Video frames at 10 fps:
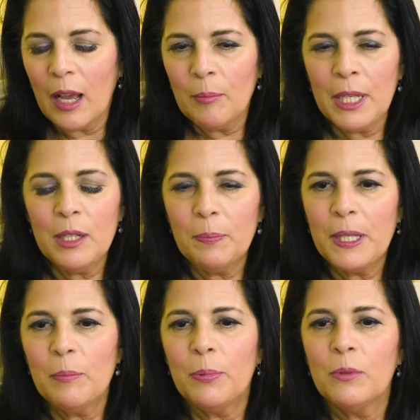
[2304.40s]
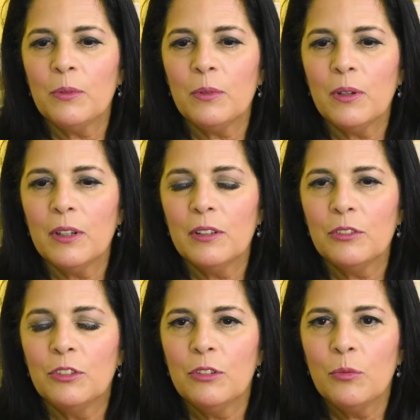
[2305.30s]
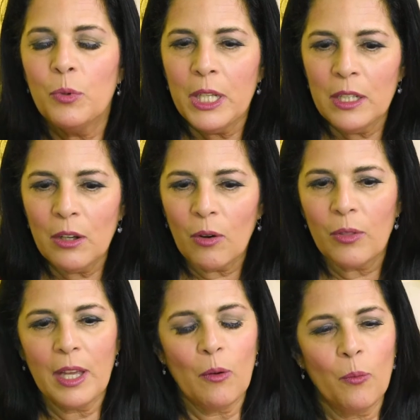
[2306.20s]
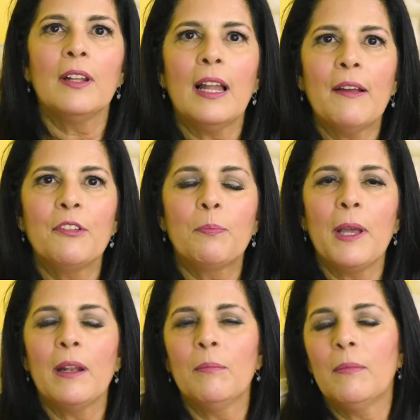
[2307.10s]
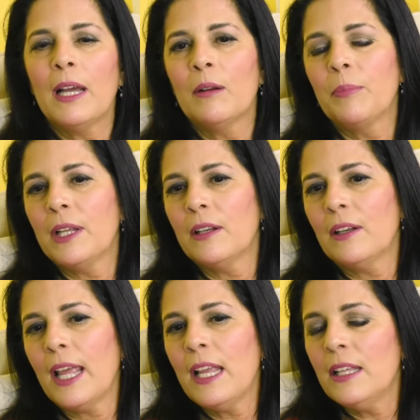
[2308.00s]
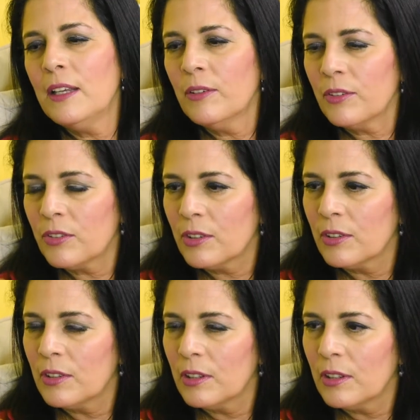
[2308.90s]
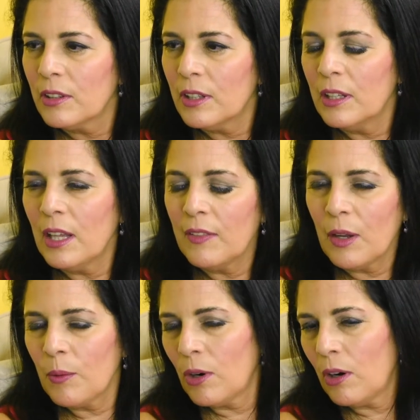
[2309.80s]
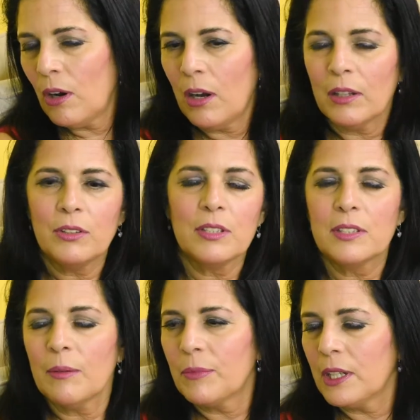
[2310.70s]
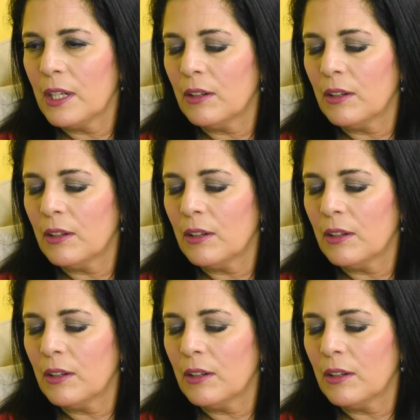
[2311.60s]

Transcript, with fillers: How many people do we know that the lifespan might have been eight years and then they were on to something